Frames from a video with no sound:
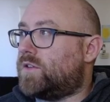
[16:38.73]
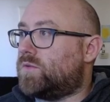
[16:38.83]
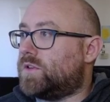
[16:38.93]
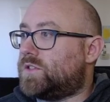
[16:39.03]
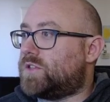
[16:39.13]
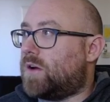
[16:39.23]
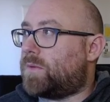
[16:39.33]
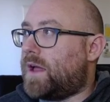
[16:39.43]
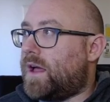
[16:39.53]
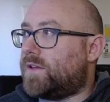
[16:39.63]
a really sharp
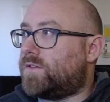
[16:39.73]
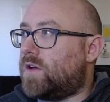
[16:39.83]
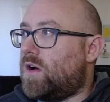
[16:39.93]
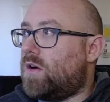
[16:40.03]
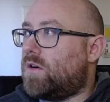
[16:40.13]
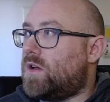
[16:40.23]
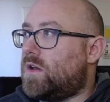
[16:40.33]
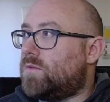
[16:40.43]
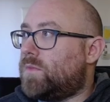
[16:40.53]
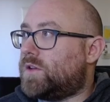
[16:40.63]
guy, so
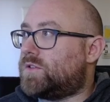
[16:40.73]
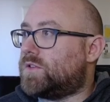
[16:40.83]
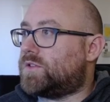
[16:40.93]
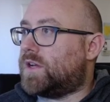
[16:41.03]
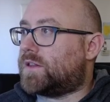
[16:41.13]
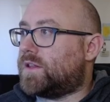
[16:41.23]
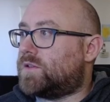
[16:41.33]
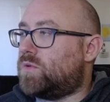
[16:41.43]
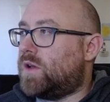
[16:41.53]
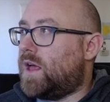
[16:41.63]
make sure you check
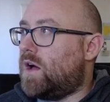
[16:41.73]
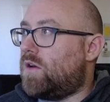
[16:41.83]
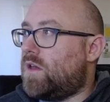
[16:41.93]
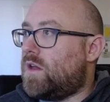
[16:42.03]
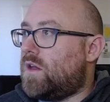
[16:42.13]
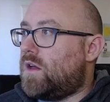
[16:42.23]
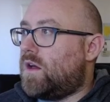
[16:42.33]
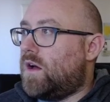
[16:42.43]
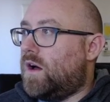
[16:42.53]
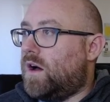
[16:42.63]
this one out.
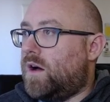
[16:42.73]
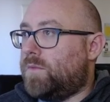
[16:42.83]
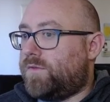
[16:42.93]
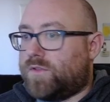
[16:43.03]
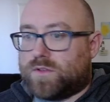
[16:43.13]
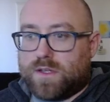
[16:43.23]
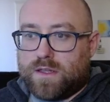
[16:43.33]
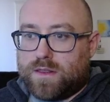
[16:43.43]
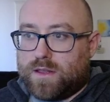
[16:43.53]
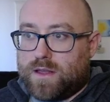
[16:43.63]
If there's
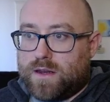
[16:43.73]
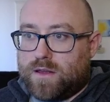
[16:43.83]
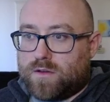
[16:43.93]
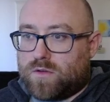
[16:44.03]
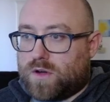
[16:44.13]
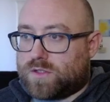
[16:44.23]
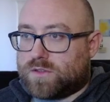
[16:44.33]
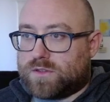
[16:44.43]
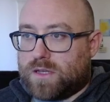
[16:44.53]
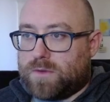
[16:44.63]
any other
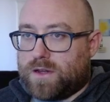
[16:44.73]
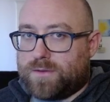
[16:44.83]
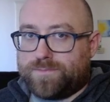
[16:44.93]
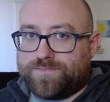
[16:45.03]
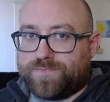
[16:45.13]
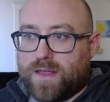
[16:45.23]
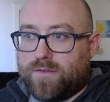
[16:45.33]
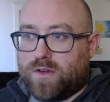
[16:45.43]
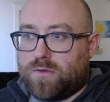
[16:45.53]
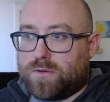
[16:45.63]
questions, let me know. Have
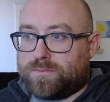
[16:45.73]
a good one.